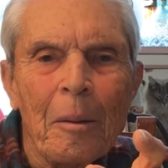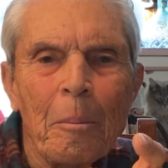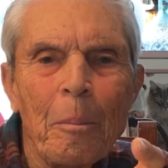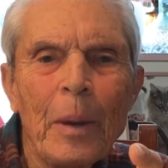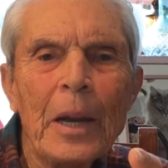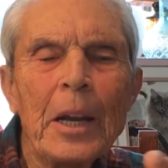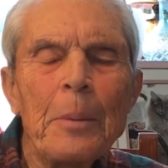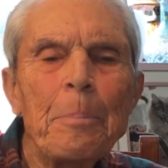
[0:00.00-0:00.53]

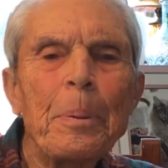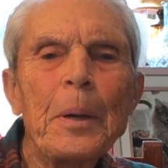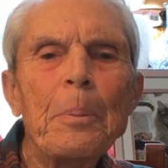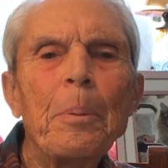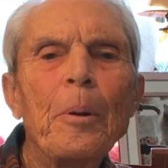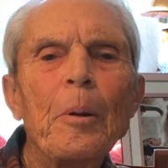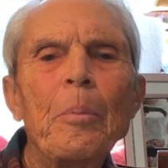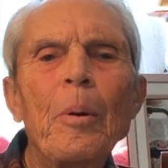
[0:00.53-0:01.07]
Many
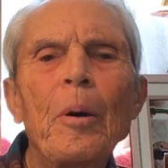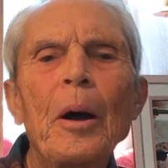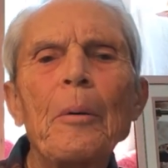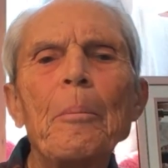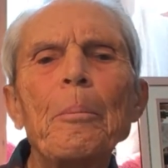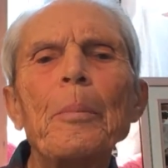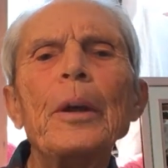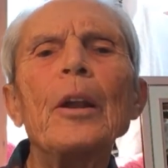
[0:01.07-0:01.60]
people
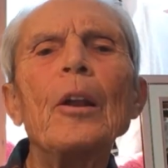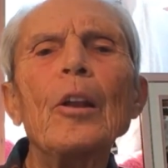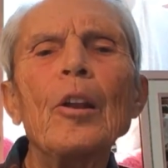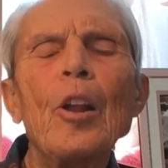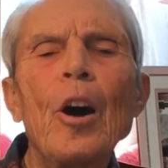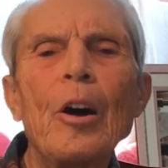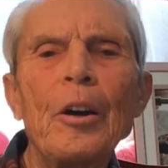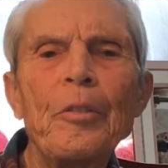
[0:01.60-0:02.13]
by middle
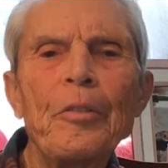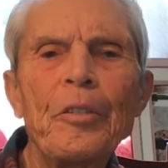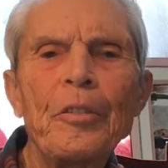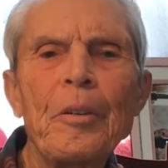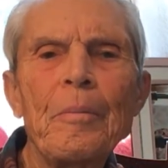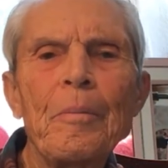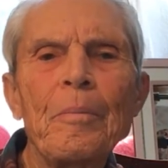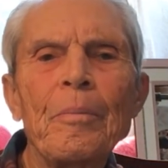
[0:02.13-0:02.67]

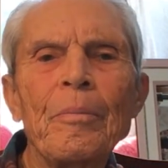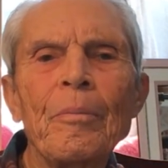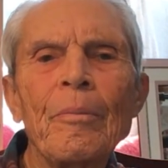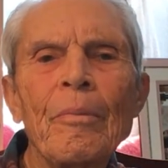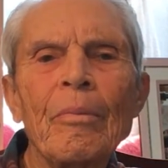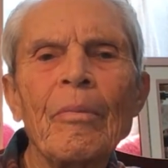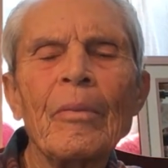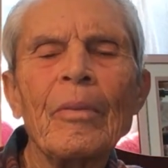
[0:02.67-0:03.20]
life
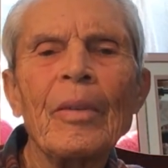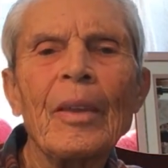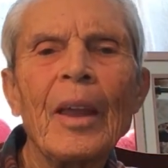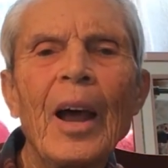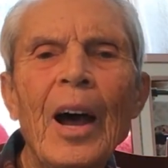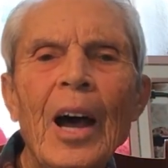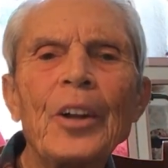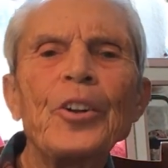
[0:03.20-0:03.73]

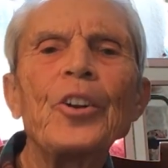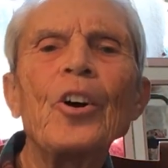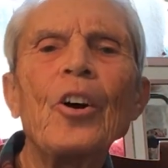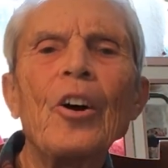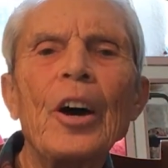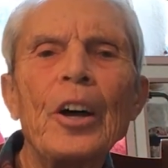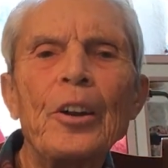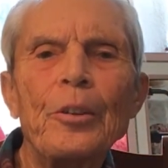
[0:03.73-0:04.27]
are
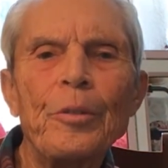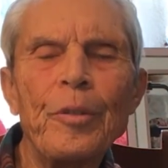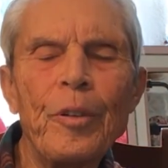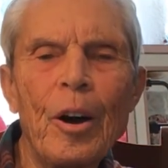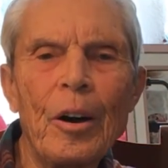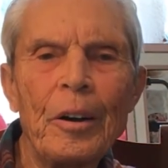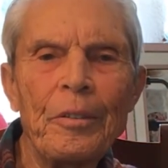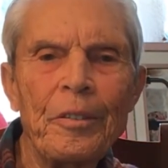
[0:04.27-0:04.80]
tired of
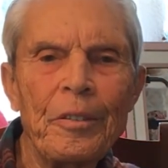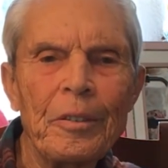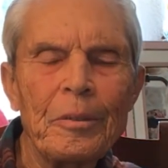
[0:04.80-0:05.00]
life.